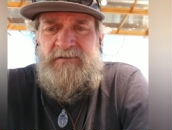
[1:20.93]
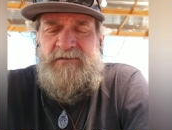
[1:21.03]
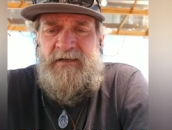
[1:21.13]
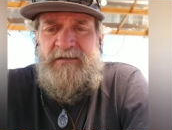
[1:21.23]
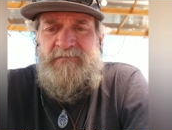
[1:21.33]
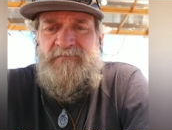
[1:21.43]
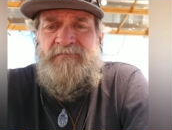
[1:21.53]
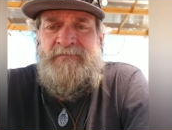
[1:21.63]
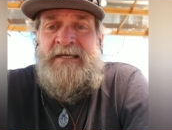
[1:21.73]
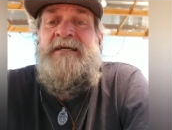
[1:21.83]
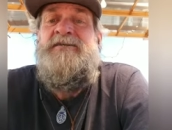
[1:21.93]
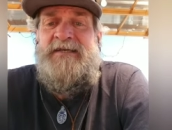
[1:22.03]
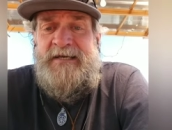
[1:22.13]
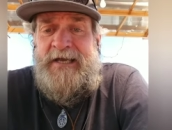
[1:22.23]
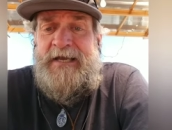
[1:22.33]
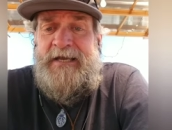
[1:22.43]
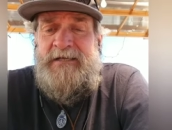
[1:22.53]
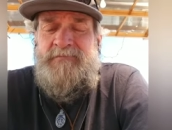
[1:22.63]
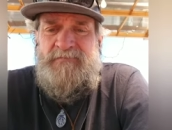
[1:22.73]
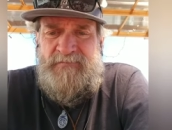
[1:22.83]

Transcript: just like say hey,